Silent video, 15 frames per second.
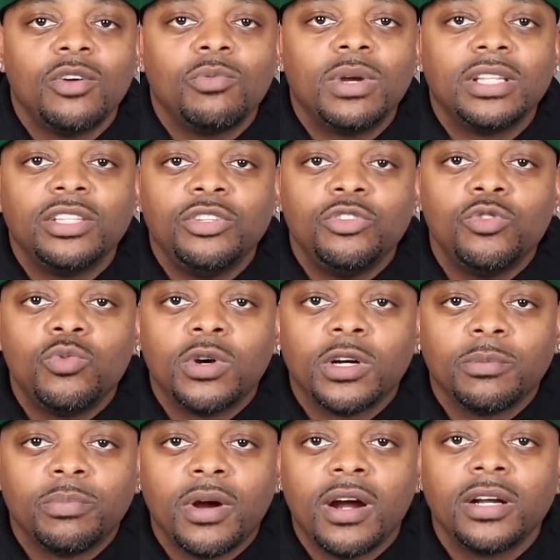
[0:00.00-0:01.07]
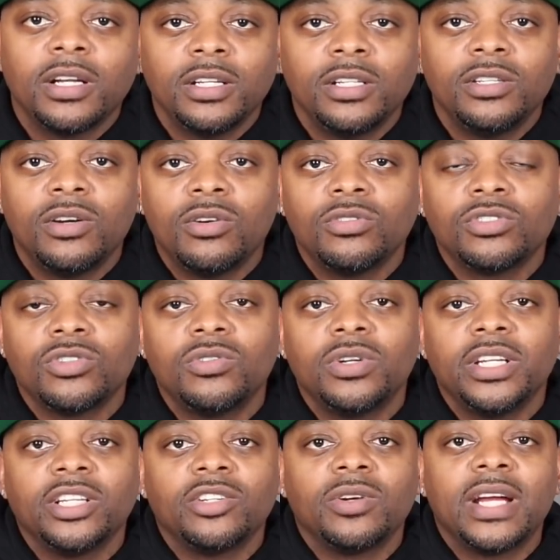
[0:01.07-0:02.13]
Whether you were a part of the
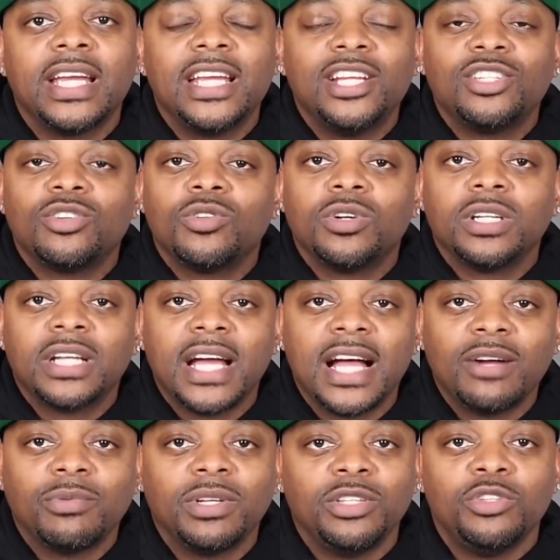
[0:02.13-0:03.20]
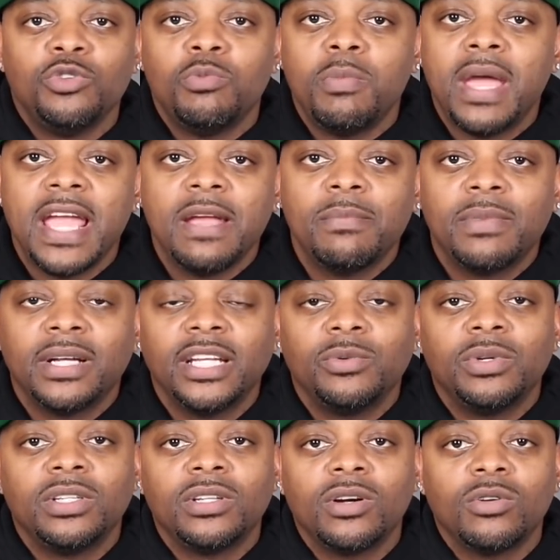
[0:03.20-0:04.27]
Dogecoin craze or not, whether you made money
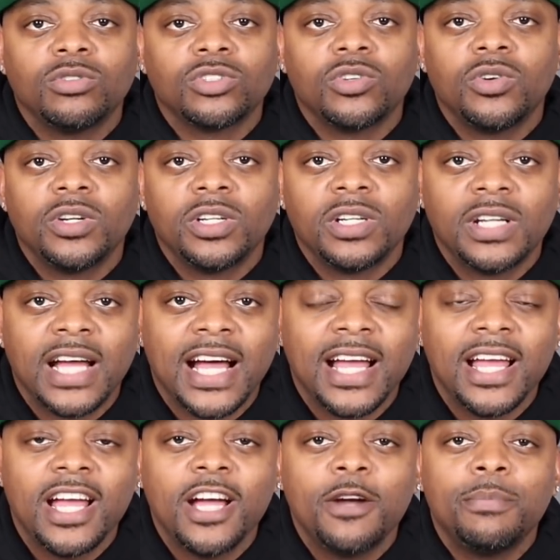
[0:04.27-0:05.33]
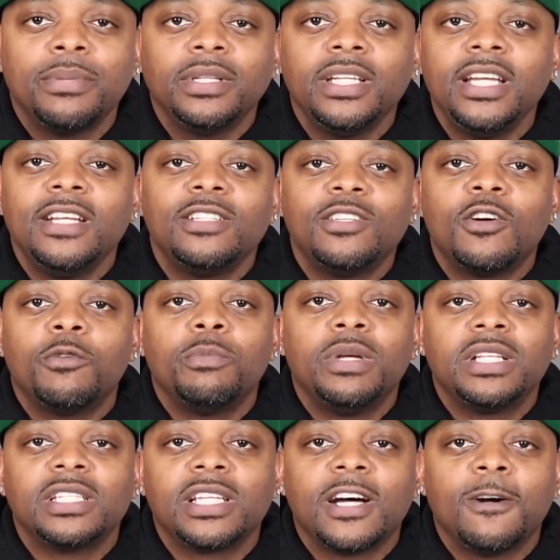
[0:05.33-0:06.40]
with Dogecoin or not, please don't
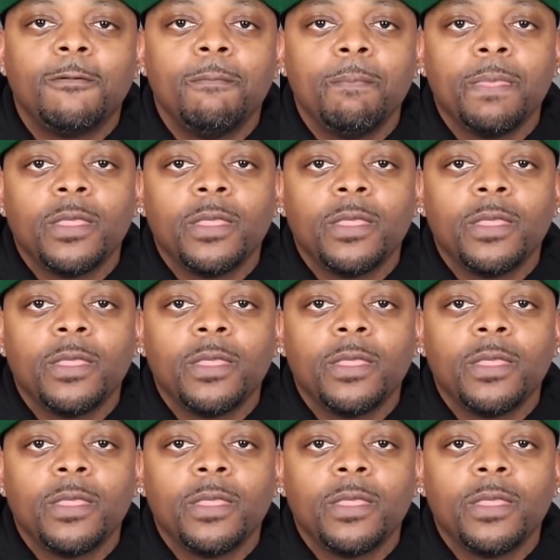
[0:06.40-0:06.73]
miss out